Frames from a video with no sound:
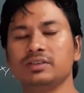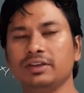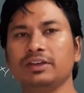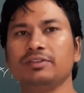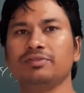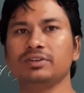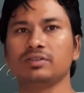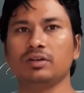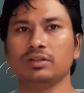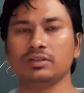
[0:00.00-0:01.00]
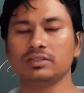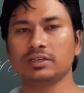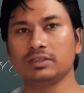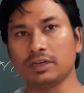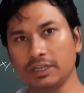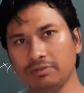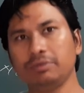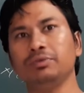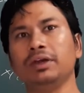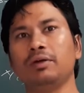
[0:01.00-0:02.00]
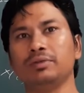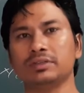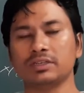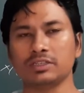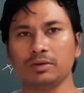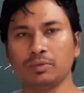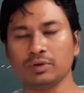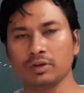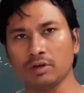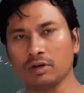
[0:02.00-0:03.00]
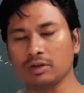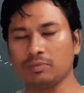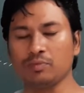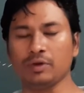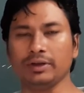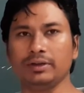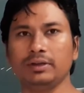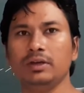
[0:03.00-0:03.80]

shrinking phase, all these things, and even we have discussed about the locking point.